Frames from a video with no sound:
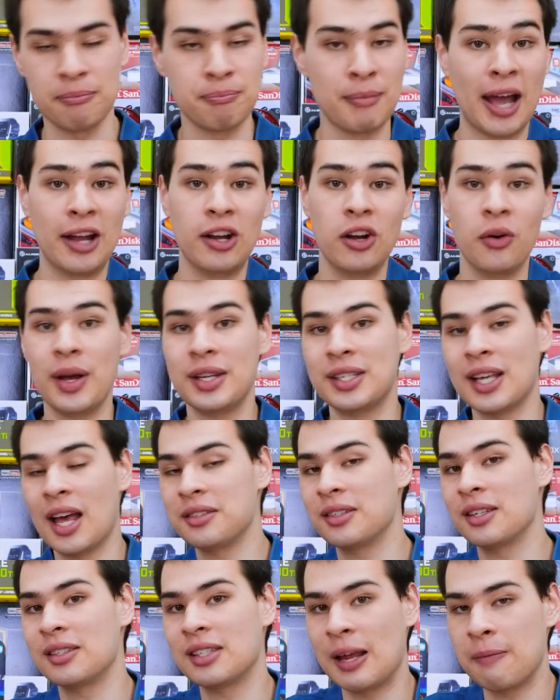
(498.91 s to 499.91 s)
Mac OS
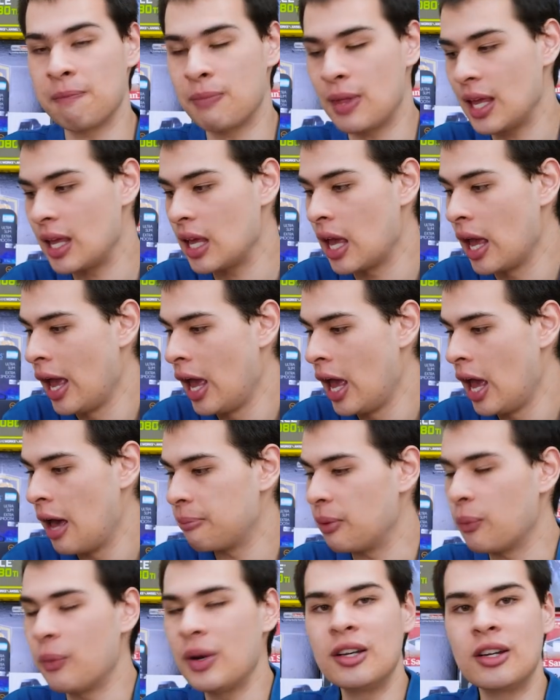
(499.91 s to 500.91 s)
has the same thing,
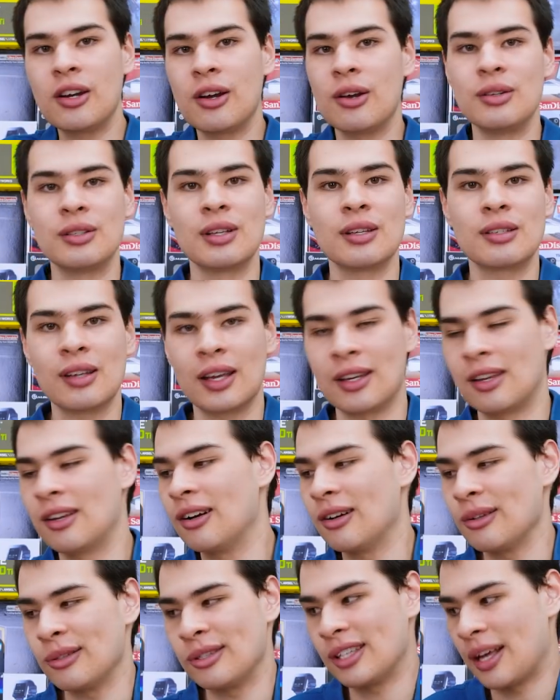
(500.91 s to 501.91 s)
but Windows, it's like you
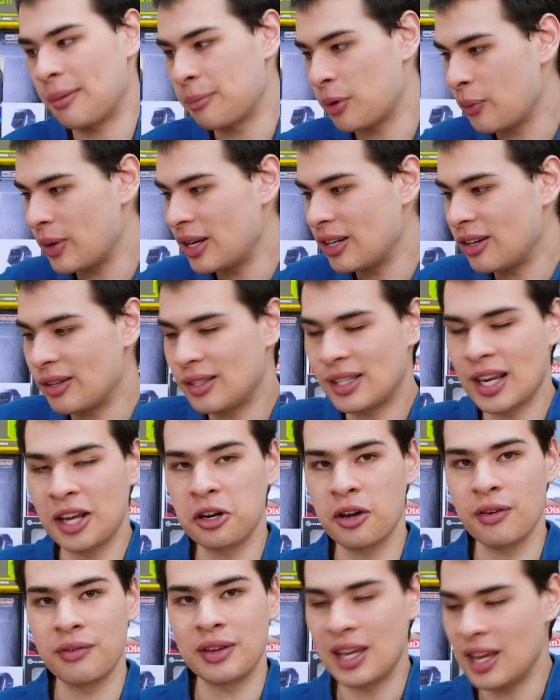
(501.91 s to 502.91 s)
got some of Windows 10
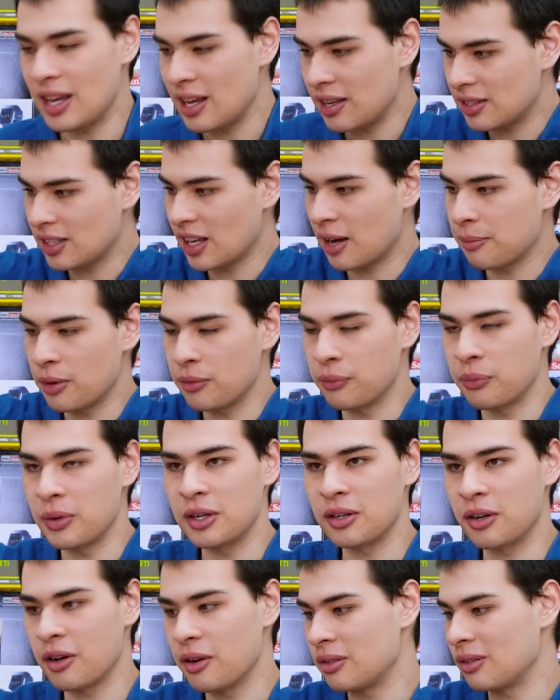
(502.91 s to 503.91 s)
over here, some of
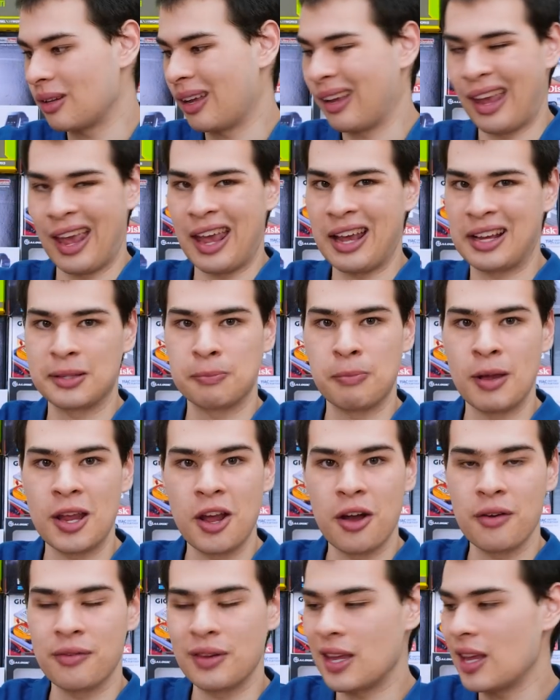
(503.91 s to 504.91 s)
Windows like XP
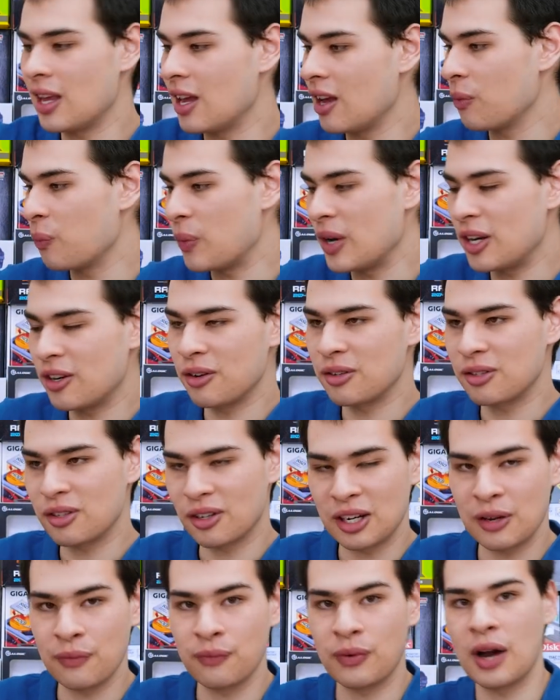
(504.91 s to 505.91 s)
over here, Windows
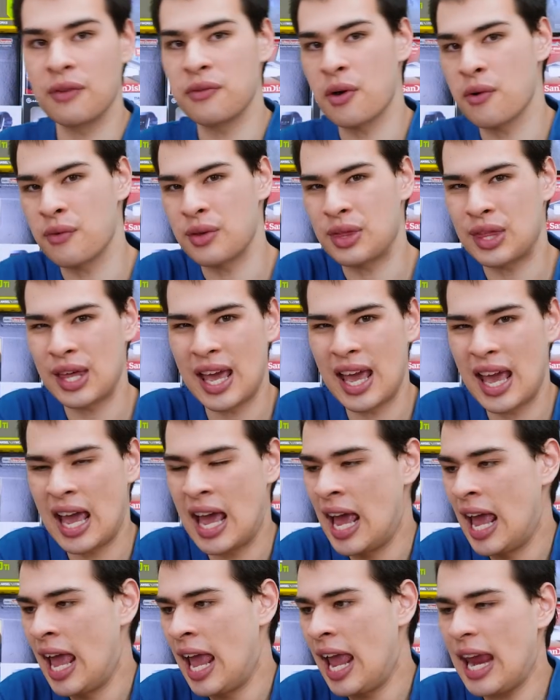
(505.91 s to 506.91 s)
95 over there
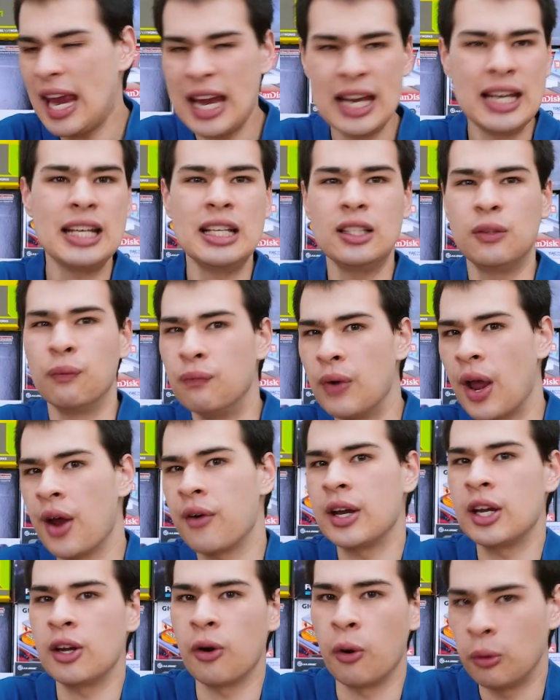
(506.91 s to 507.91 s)
it is
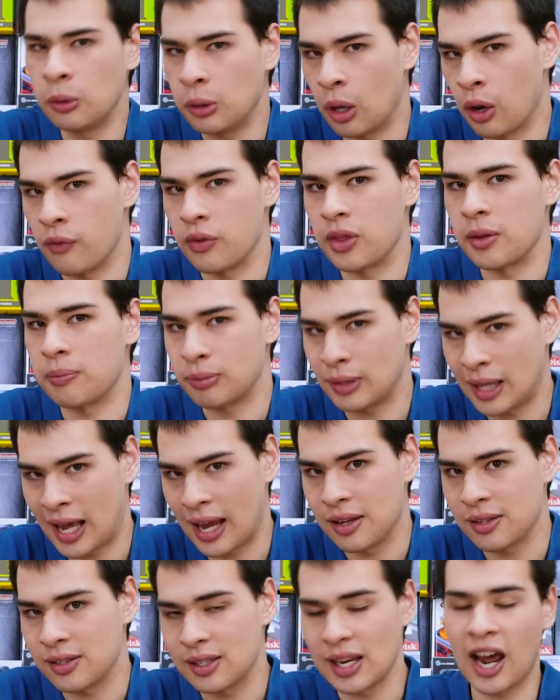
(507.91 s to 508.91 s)
very all over the
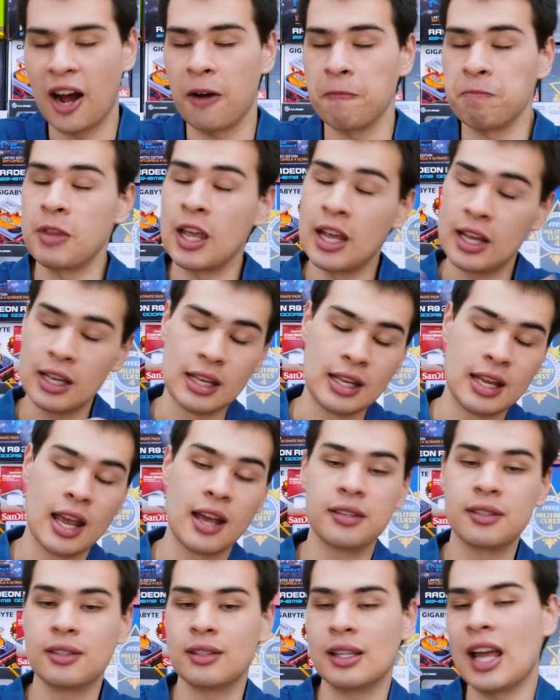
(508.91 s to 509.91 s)
place. Now,
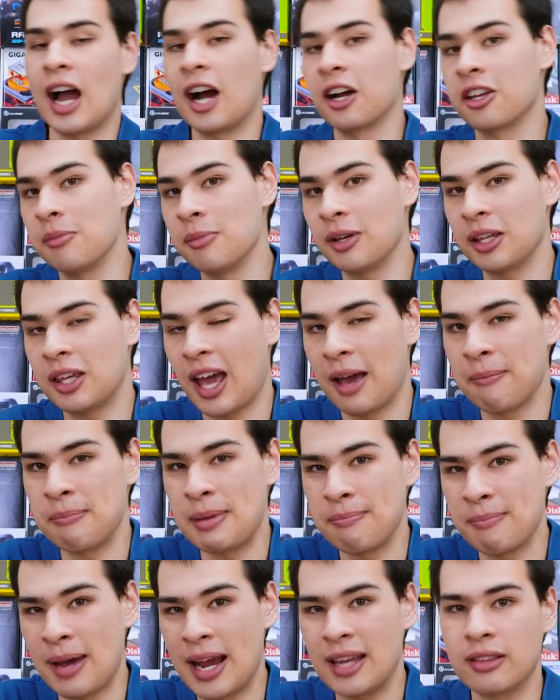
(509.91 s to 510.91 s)
yes, the argument can be
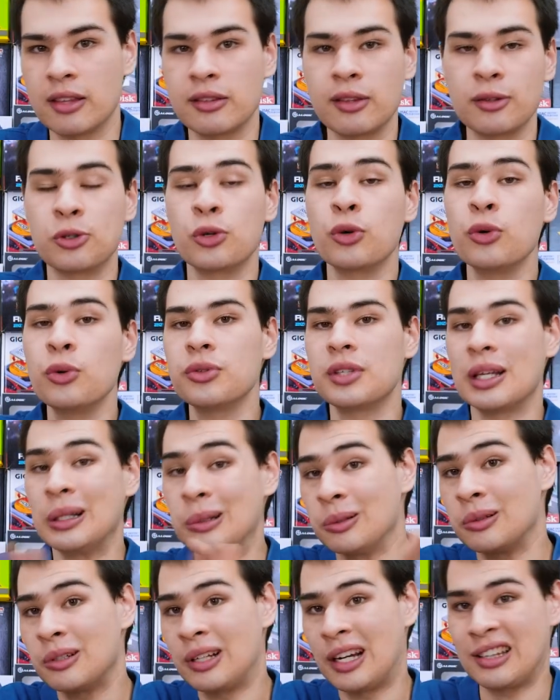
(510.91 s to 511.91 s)
made that the tools that
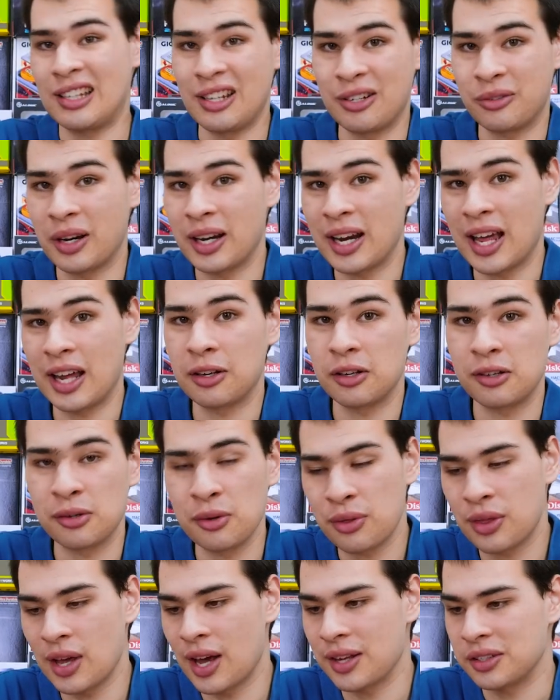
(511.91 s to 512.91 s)
look like they're straight out of
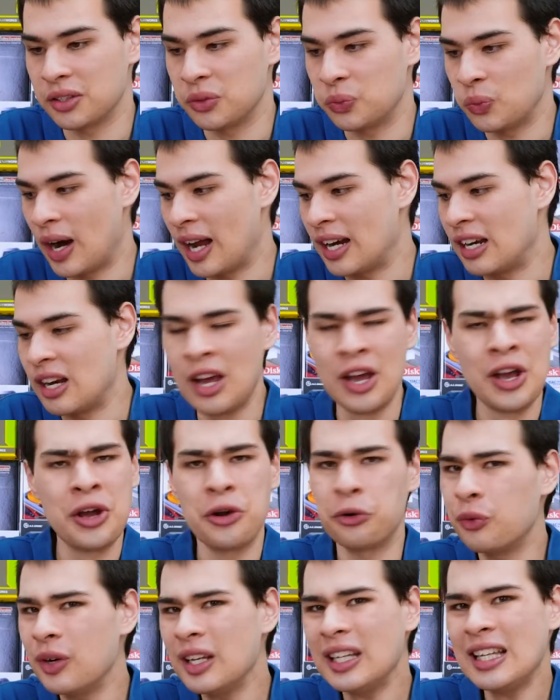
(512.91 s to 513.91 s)
2001
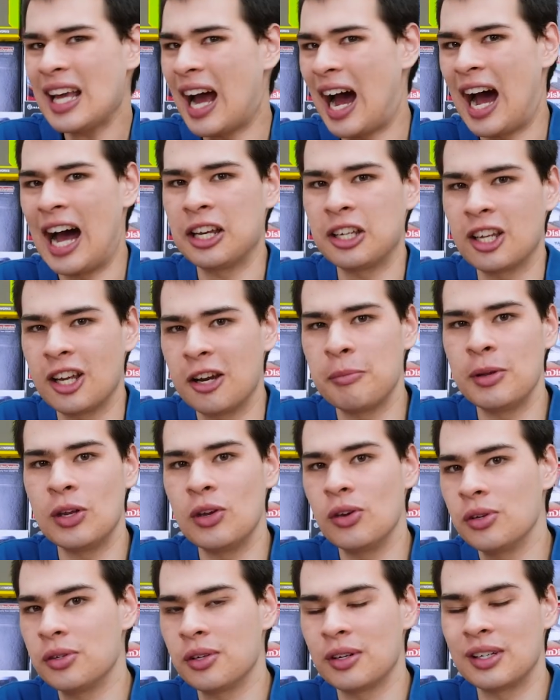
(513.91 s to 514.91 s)
really aren't going to be
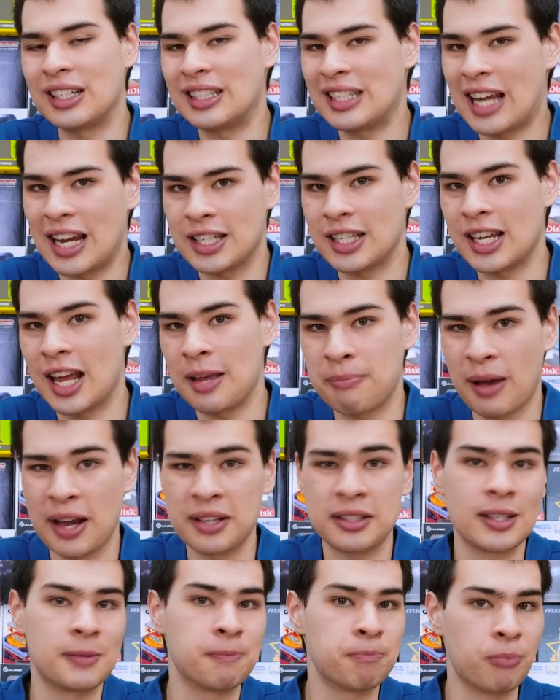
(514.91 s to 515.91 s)
used on a day-to-day -day
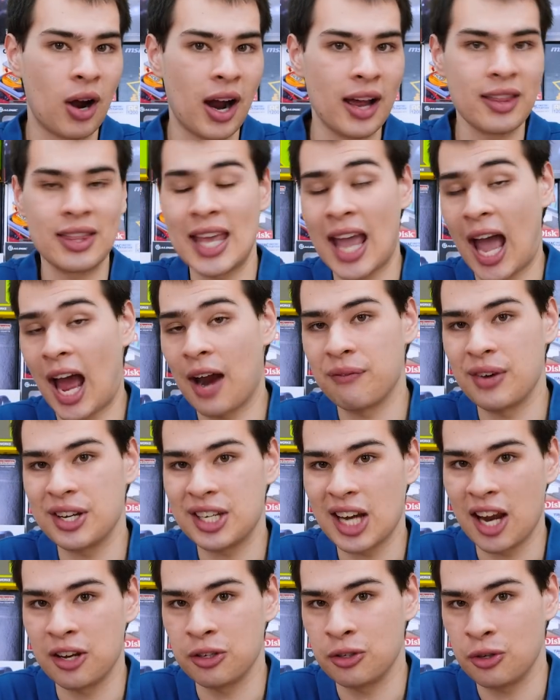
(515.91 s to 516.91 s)
basis by the average
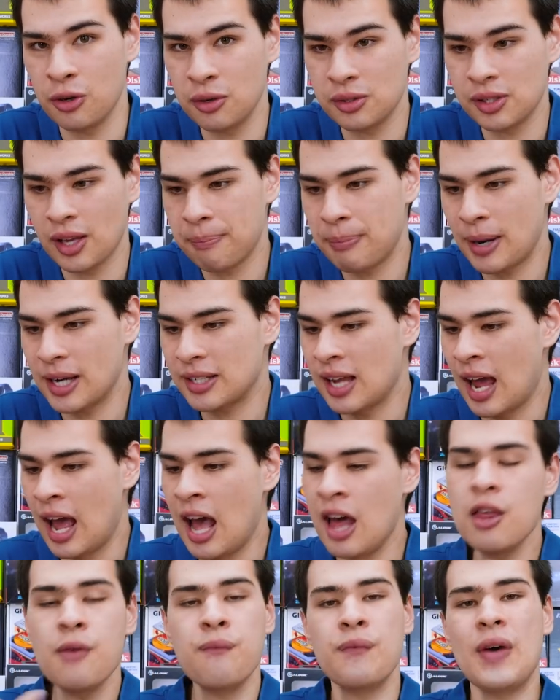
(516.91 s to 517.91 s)
end user, but
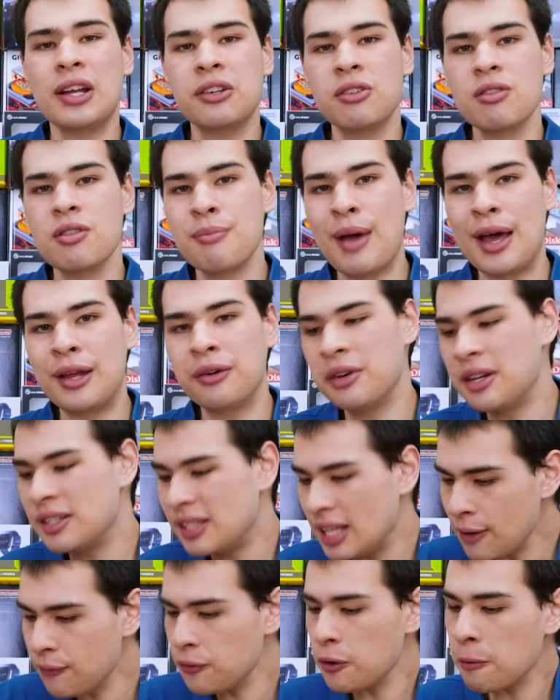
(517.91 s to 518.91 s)
the fact of the matter is
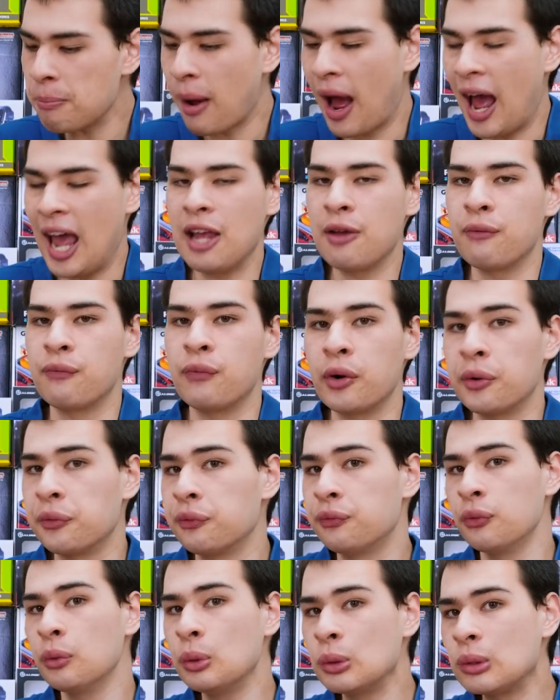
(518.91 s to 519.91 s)
if you're paying for a
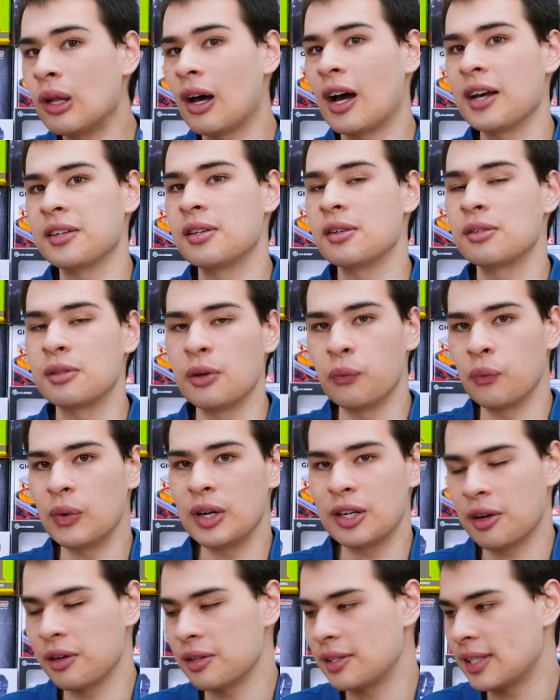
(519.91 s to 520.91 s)
full license of
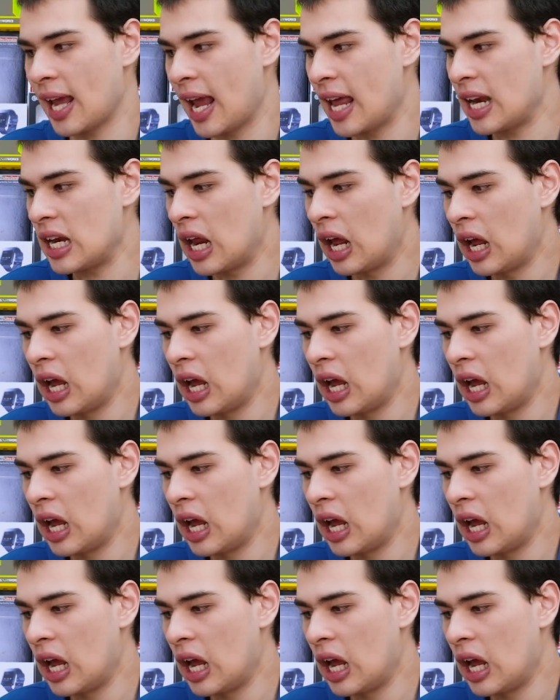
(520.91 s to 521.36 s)
Windows 10,